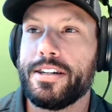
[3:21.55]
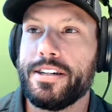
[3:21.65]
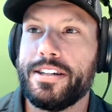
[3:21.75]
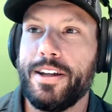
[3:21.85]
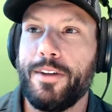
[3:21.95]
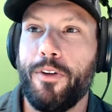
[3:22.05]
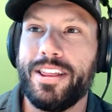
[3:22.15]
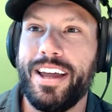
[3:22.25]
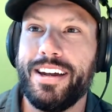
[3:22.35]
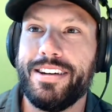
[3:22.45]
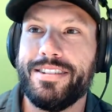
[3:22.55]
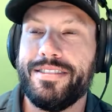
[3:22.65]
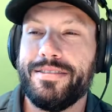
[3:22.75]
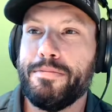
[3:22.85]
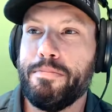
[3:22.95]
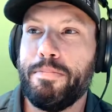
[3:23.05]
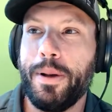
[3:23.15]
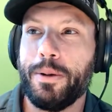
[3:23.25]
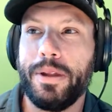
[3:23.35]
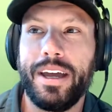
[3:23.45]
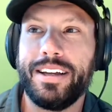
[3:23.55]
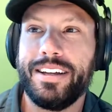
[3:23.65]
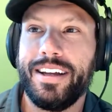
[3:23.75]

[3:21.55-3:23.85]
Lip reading: different than building.